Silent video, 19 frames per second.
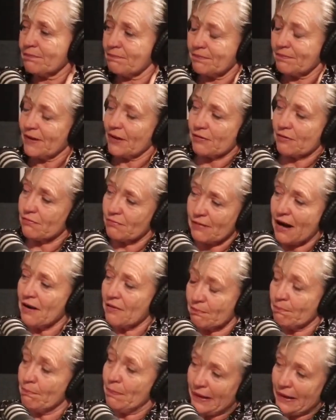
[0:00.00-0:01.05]

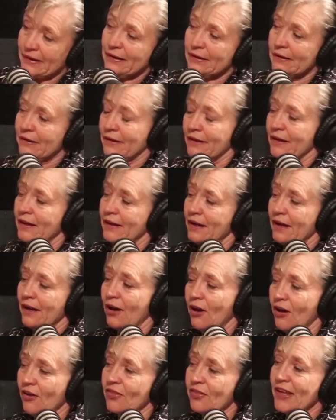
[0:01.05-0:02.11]
round pin
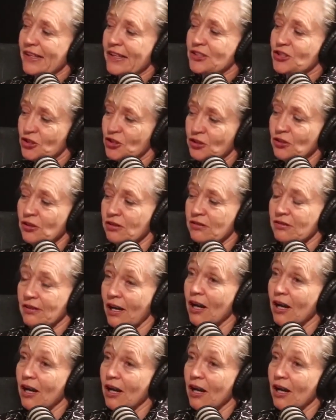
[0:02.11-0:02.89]
on that tooth.